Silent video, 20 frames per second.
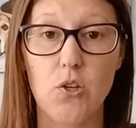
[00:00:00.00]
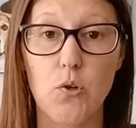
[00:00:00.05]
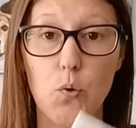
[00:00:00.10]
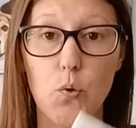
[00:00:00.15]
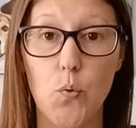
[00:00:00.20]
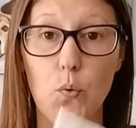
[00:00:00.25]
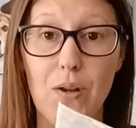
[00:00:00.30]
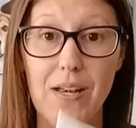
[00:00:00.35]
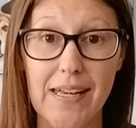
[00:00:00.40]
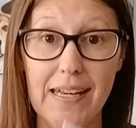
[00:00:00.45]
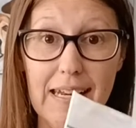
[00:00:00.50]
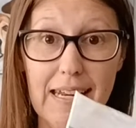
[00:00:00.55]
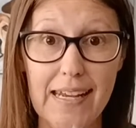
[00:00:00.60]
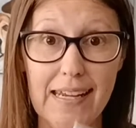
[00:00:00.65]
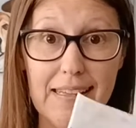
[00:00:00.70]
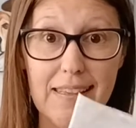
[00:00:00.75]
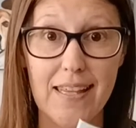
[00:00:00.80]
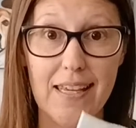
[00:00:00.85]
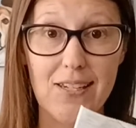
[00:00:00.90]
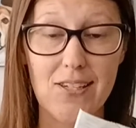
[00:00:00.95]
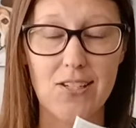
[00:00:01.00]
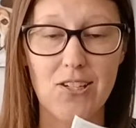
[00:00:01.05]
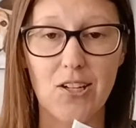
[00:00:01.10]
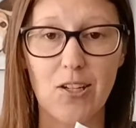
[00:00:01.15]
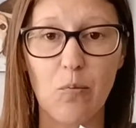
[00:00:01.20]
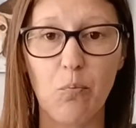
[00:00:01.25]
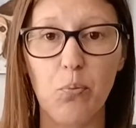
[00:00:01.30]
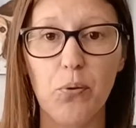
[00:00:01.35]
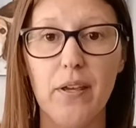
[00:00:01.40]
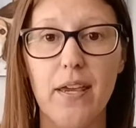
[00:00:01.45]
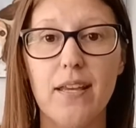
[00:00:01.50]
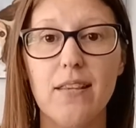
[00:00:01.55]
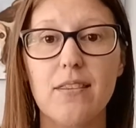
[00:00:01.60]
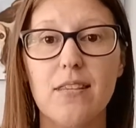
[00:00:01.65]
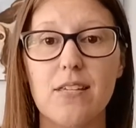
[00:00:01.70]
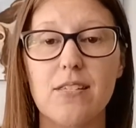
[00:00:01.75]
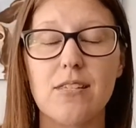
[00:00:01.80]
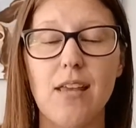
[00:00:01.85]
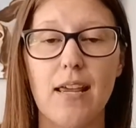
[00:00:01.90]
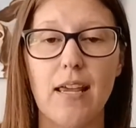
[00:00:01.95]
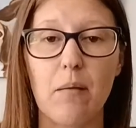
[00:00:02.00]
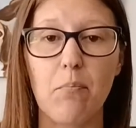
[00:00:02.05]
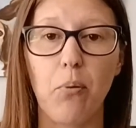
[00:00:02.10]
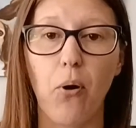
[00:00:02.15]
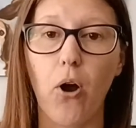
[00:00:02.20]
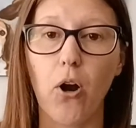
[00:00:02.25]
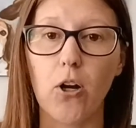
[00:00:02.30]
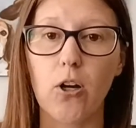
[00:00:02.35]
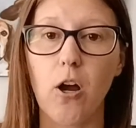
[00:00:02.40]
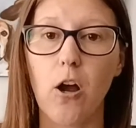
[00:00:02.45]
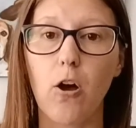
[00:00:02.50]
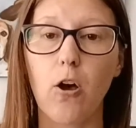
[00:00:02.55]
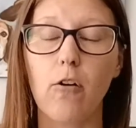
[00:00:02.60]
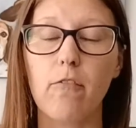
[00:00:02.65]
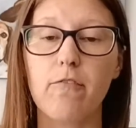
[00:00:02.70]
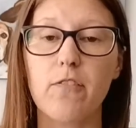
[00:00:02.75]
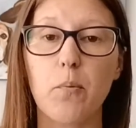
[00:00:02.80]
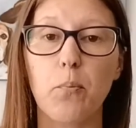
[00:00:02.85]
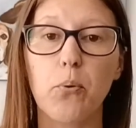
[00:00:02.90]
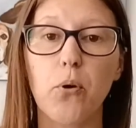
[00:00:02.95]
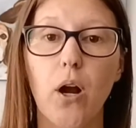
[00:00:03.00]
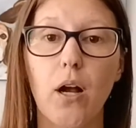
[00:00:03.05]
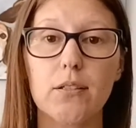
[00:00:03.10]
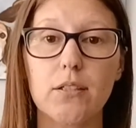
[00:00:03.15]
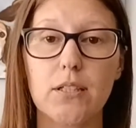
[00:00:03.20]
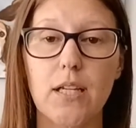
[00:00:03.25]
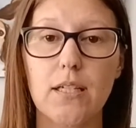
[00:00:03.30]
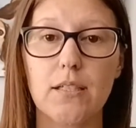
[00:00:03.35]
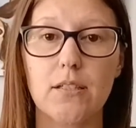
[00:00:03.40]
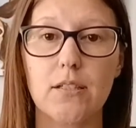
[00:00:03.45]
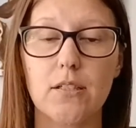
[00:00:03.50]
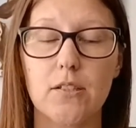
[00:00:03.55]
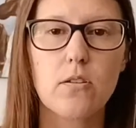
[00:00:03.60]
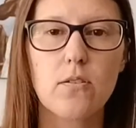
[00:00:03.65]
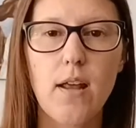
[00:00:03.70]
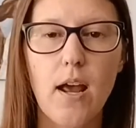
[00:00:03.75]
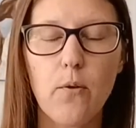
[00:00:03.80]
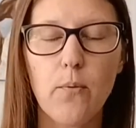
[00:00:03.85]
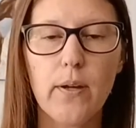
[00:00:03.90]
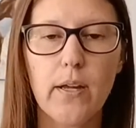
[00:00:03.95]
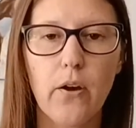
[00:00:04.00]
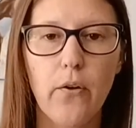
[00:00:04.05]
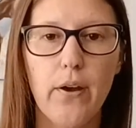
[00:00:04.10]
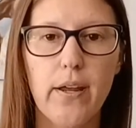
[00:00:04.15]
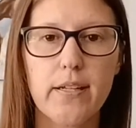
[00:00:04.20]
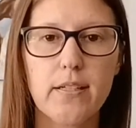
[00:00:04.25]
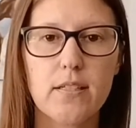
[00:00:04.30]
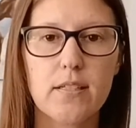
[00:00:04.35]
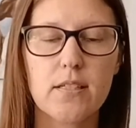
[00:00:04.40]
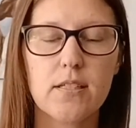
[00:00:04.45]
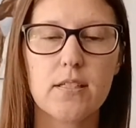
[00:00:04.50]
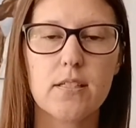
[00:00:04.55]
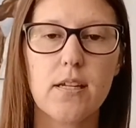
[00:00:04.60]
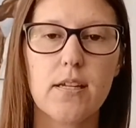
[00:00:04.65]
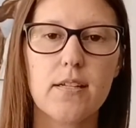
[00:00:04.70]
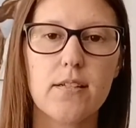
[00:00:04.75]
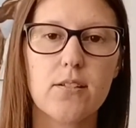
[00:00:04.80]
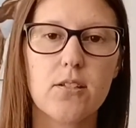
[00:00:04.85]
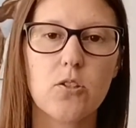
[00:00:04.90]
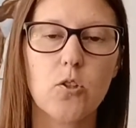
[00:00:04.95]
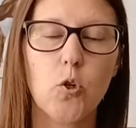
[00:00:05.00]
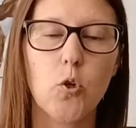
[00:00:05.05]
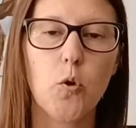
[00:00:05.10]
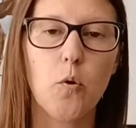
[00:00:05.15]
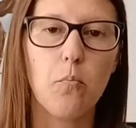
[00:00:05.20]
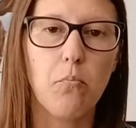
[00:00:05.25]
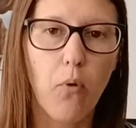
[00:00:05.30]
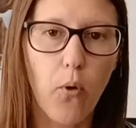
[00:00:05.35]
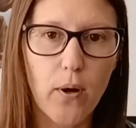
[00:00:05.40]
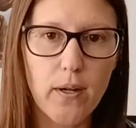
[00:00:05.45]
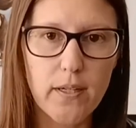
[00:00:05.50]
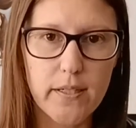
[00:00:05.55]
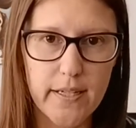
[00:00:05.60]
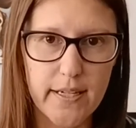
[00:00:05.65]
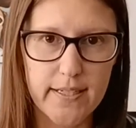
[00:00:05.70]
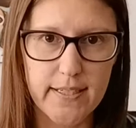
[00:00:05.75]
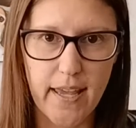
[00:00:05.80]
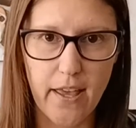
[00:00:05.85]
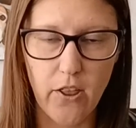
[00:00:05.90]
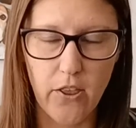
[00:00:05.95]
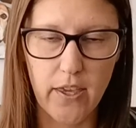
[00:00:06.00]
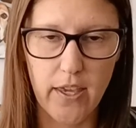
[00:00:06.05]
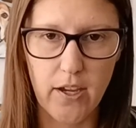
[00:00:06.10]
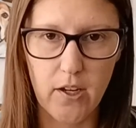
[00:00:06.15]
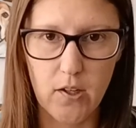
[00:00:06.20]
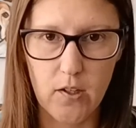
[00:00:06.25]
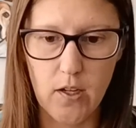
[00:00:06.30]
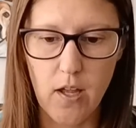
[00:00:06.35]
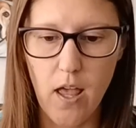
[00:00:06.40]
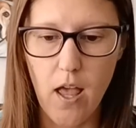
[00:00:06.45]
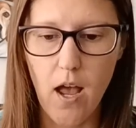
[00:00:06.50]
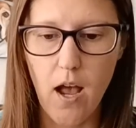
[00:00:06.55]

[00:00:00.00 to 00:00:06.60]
You need this to complete the second part of the process. So now we're going into more detail here.